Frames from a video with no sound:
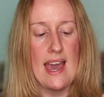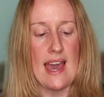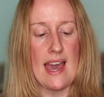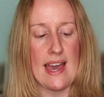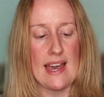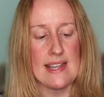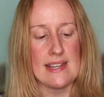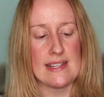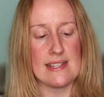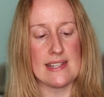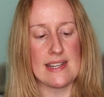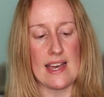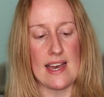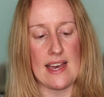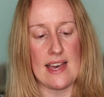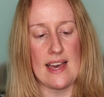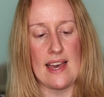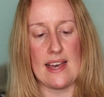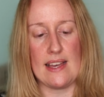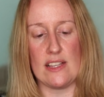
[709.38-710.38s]
and
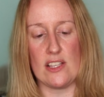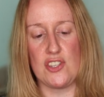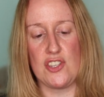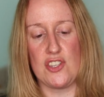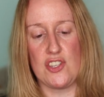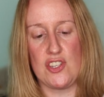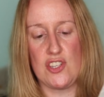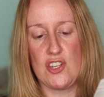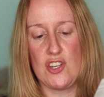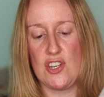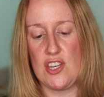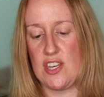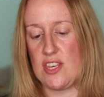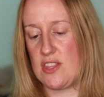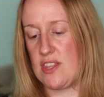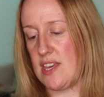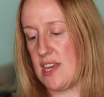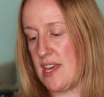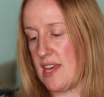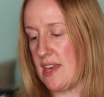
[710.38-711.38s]
I'll just show
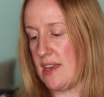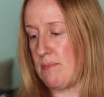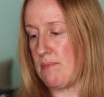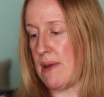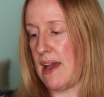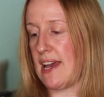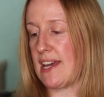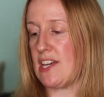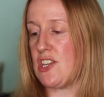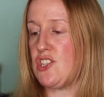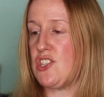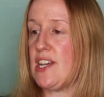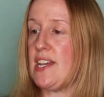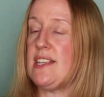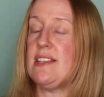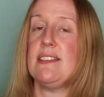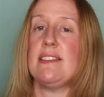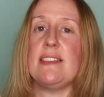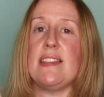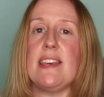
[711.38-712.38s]
you the packaging.